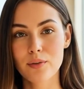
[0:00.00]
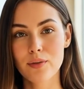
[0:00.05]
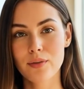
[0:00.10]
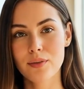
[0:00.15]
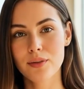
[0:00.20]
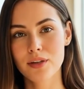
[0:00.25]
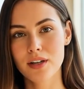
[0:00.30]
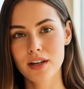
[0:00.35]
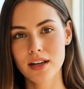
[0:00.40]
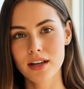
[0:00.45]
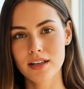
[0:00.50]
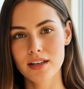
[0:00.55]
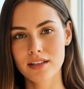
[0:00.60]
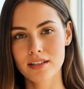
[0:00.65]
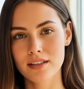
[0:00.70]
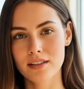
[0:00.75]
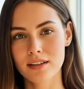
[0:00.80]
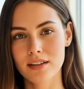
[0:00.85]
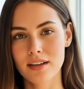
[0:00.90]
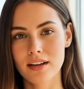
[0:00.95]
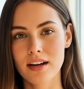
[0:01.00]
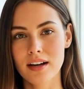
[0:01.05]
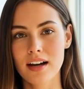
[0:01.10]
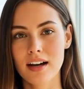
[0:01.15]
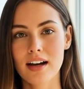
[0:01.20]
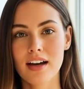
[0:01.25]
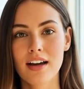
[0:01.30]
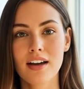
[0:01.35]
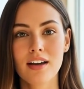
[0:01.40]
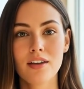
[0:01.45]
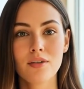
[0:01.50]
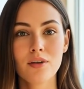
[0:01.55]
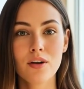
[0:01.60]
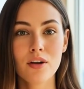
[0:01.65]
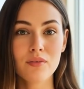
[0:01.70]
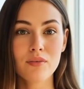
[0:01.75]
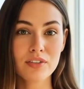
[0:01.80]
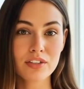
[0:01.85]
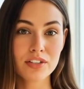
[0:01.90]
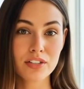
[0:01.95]
Victoria's smile never reached
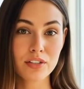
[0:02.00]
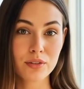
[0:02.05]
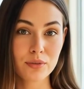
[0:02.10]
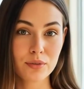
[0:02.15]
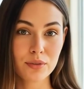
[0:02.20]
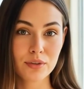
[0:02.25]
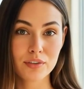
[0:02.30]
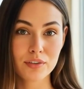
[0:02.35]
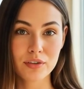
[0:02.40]
her eyes.